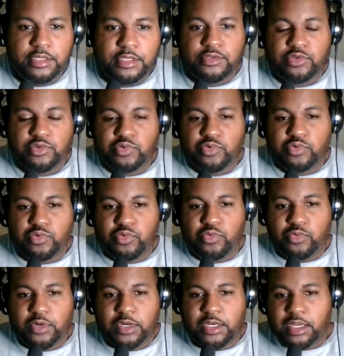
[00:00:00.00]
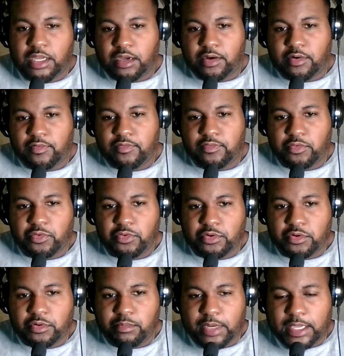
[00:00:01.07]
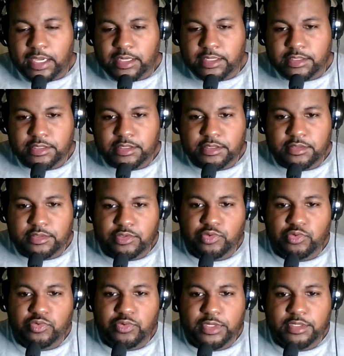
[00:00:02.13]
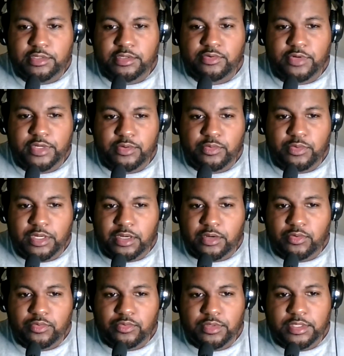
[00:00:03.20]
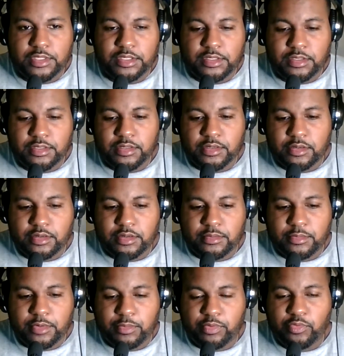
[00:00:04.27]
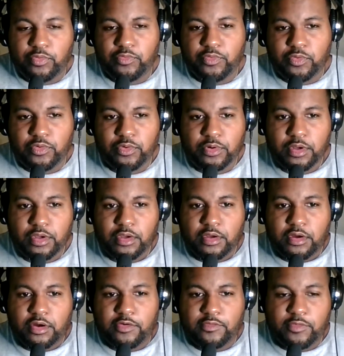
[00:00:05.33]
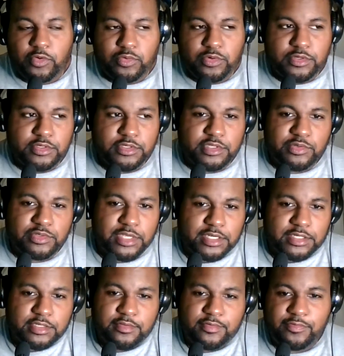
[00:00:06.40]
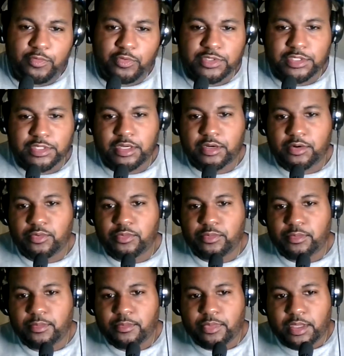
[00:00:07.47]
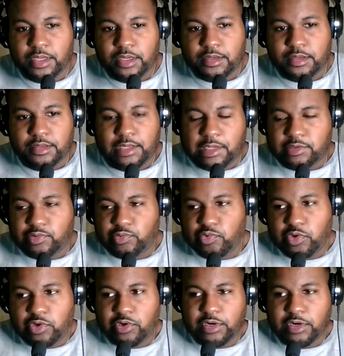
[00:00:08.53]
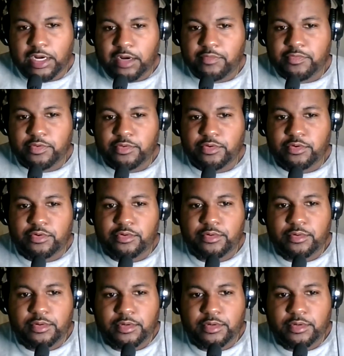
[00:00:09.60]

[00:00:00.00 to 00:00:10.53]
to allow for blacks to integrate without the approval of owners, he was actually forced out not too long after